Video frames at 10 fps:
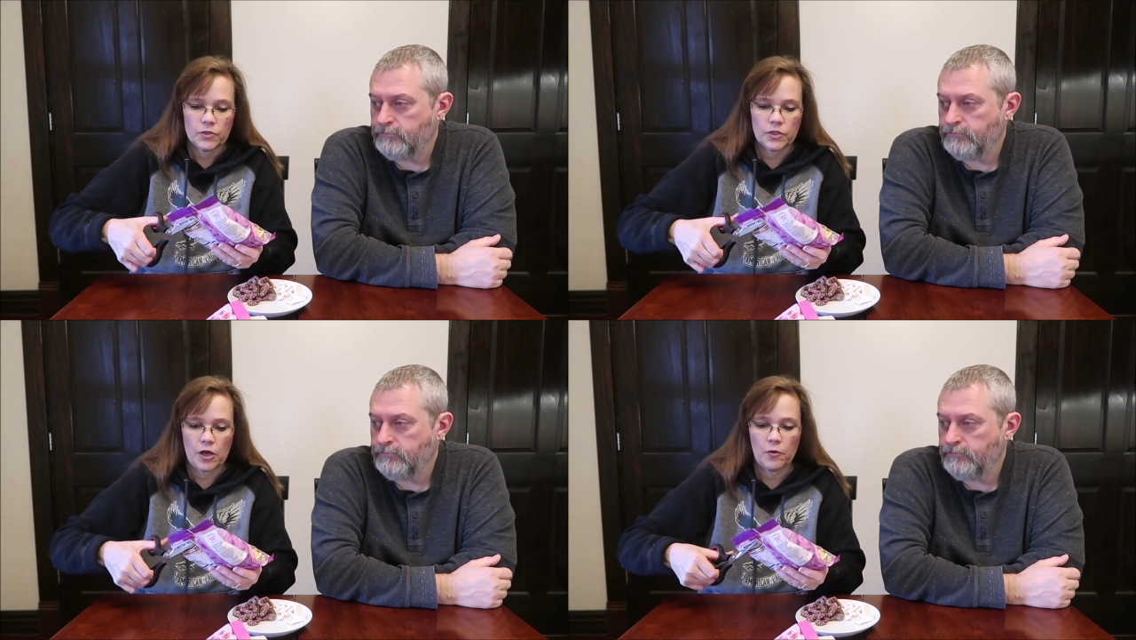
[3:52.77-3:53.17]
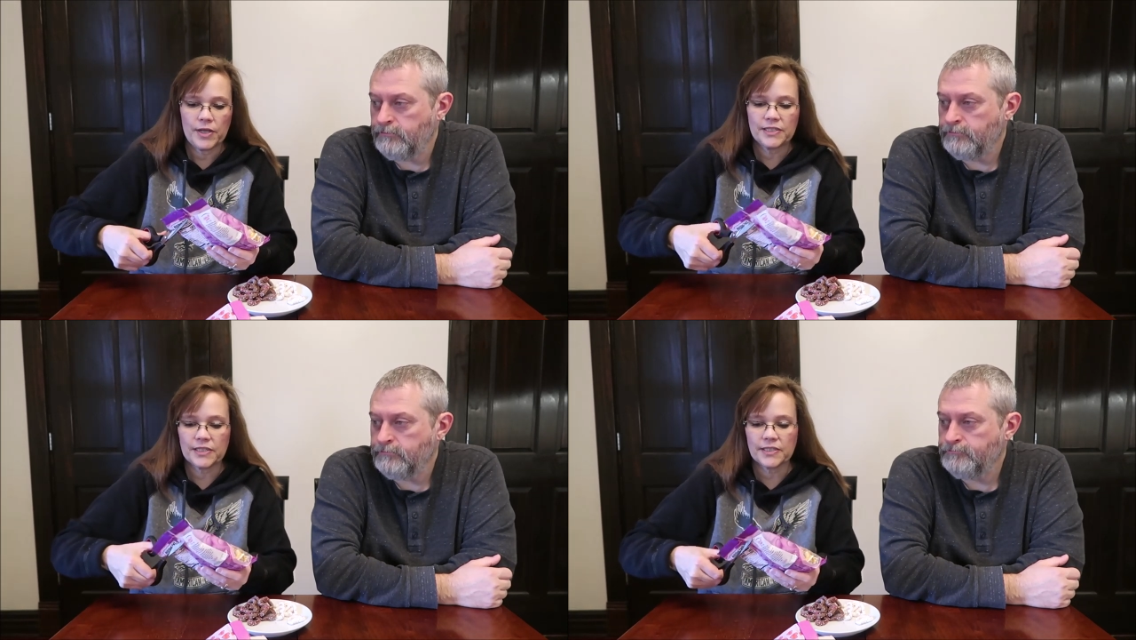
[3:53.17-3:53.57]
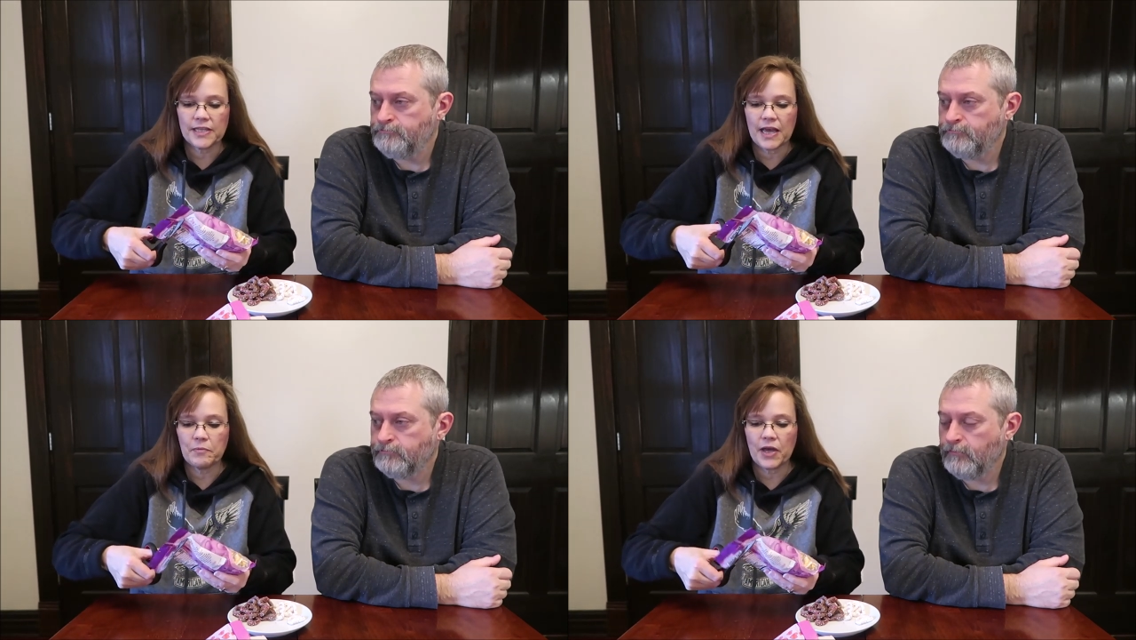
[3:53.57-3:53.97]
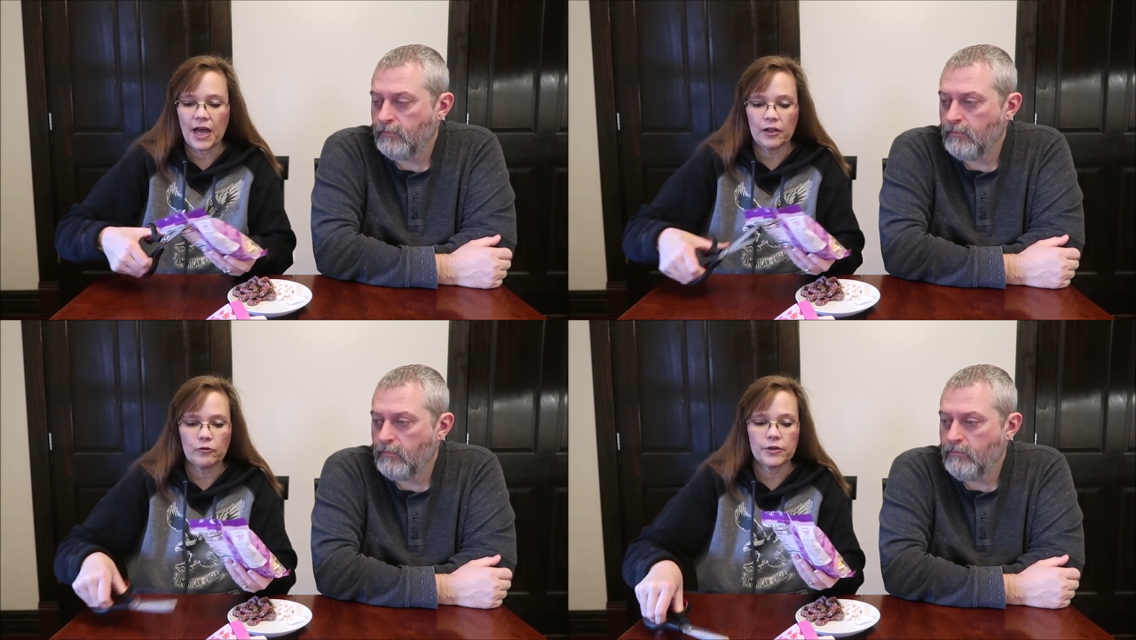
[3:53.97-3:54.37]
Speaker 1: So it's the same
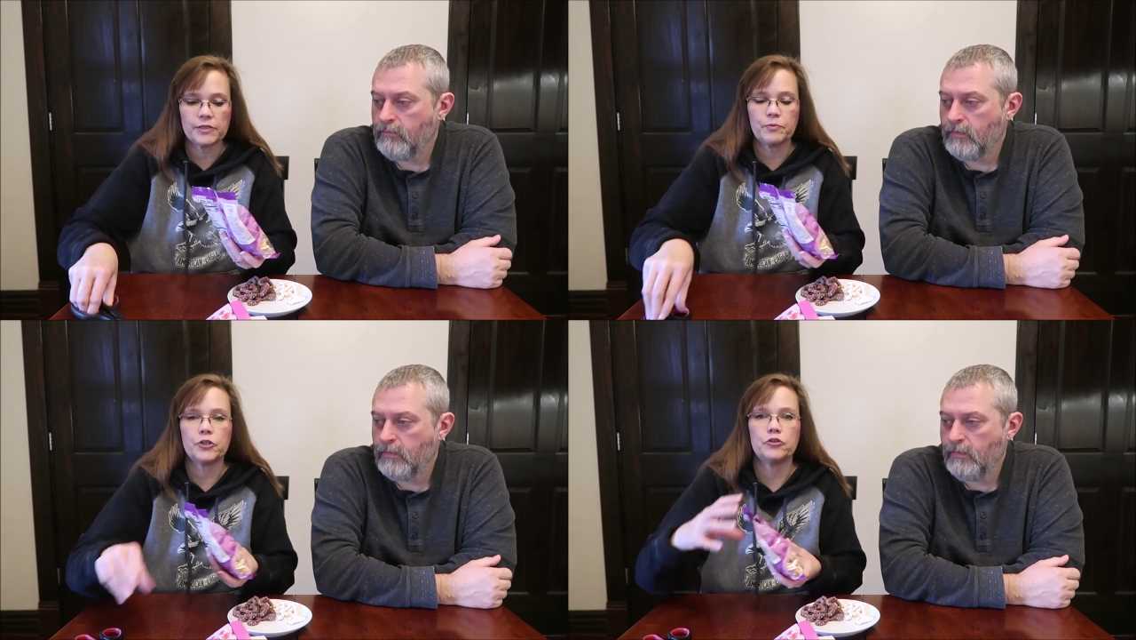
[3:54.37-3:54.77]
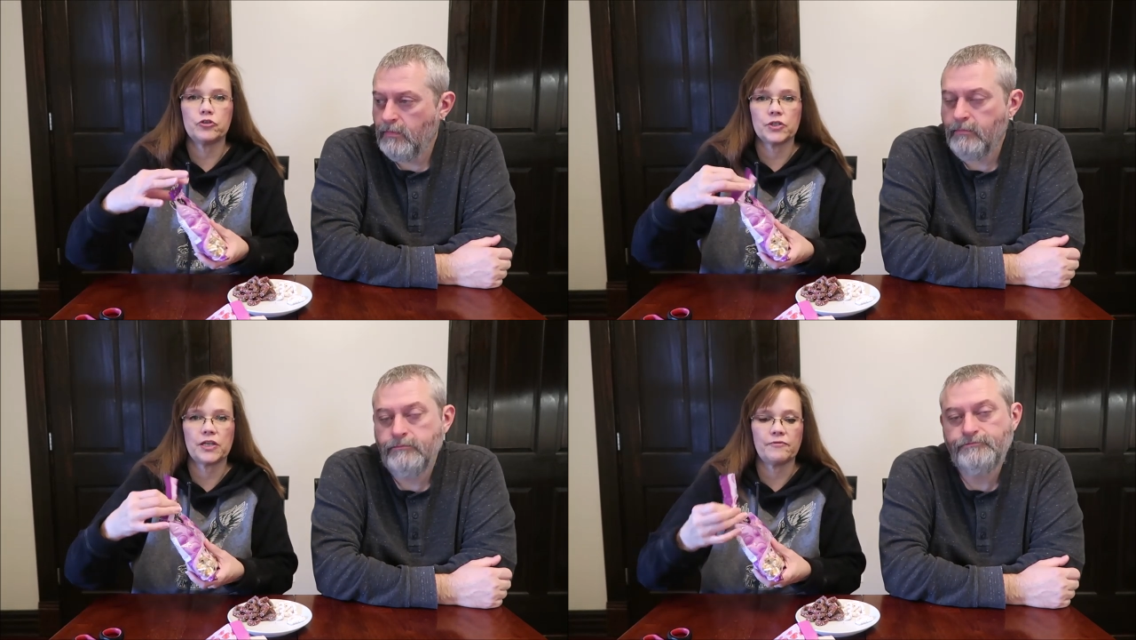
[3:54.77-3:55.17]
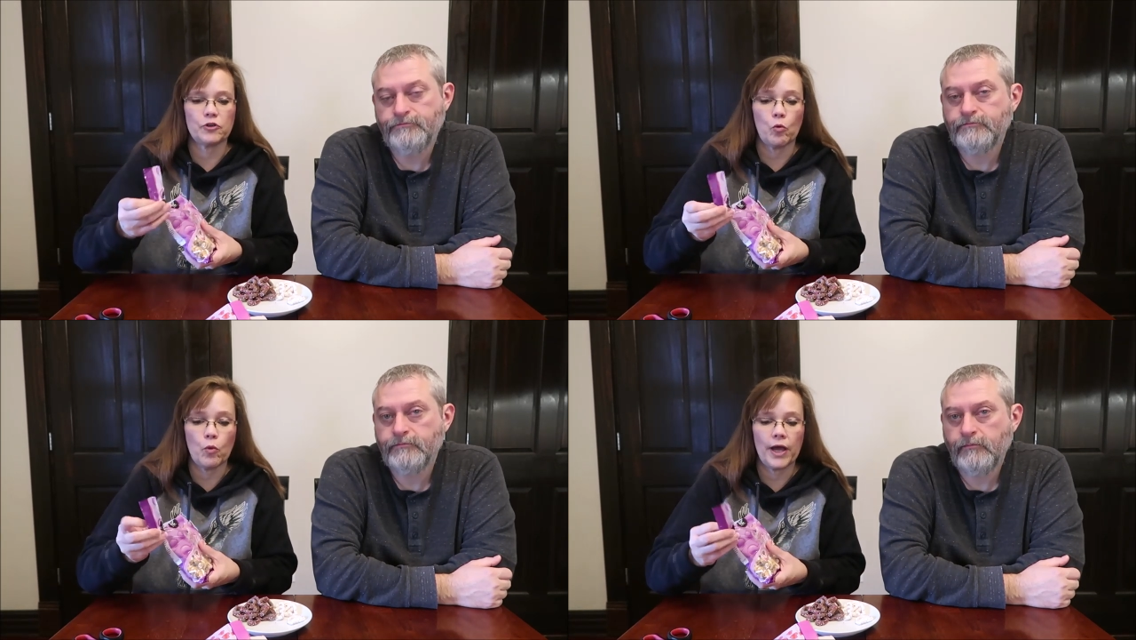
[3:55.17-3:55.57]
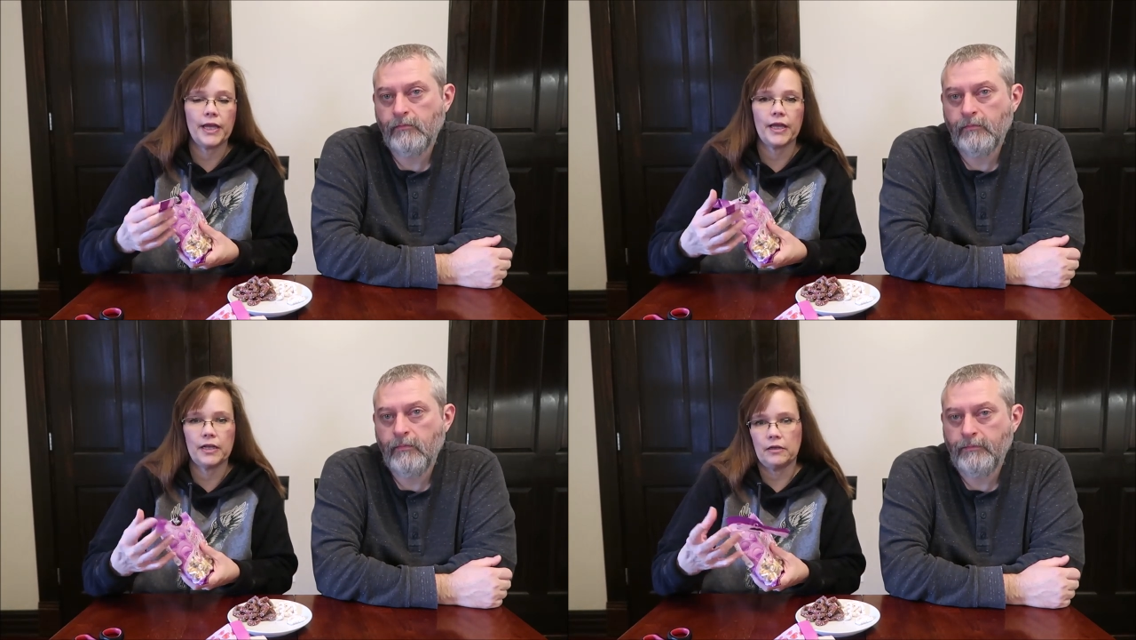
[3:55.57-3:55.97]
calories, but you just have to
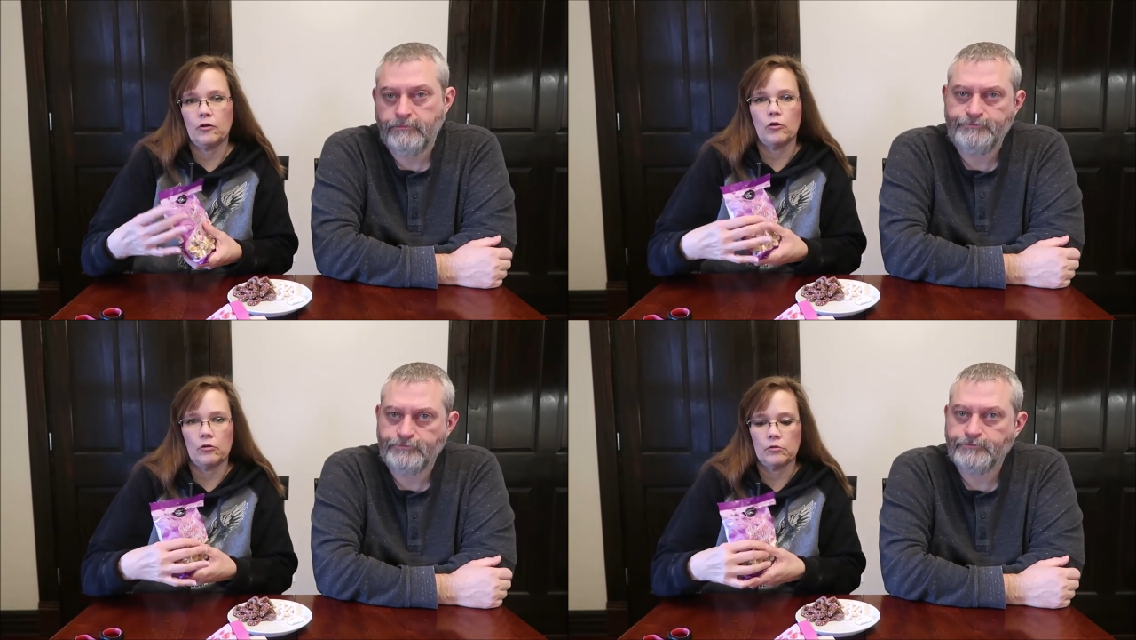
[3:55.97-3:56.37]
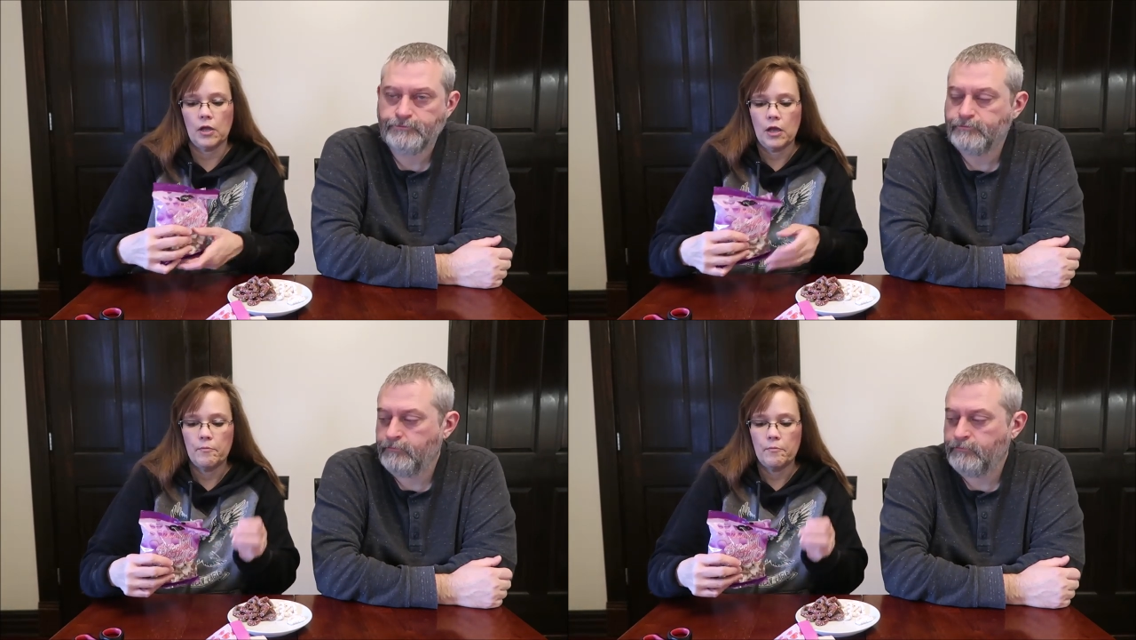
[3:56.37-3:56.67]
weigh it or